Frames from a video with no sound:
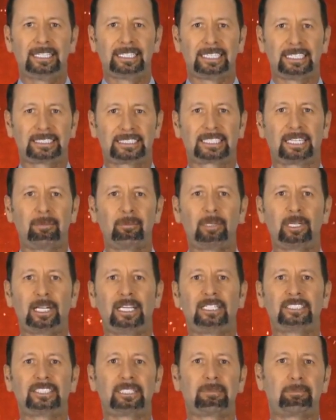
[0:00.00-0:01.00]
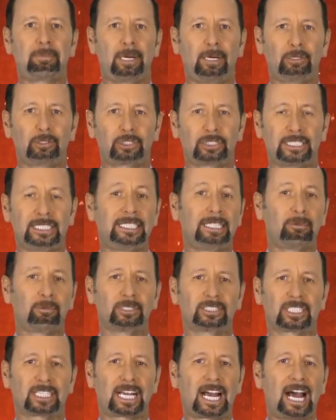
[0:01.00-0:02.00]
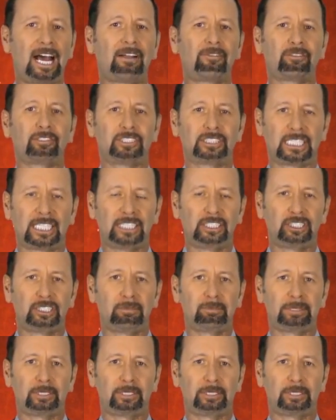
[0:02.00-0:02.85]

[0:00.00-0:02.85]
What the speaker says: that someone else had posted that was a conversation